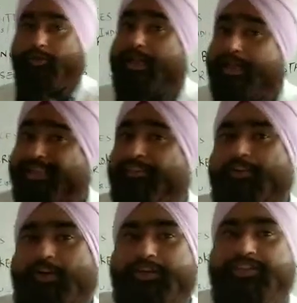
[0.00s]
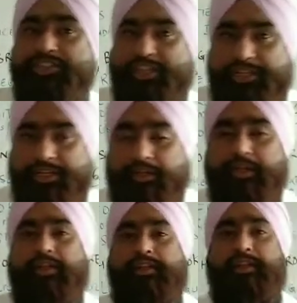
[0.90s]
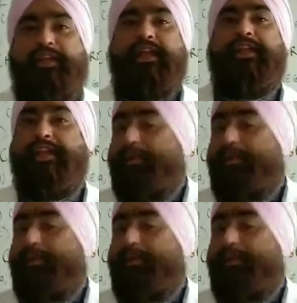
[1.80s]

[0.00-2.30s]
so that they will not cheat the client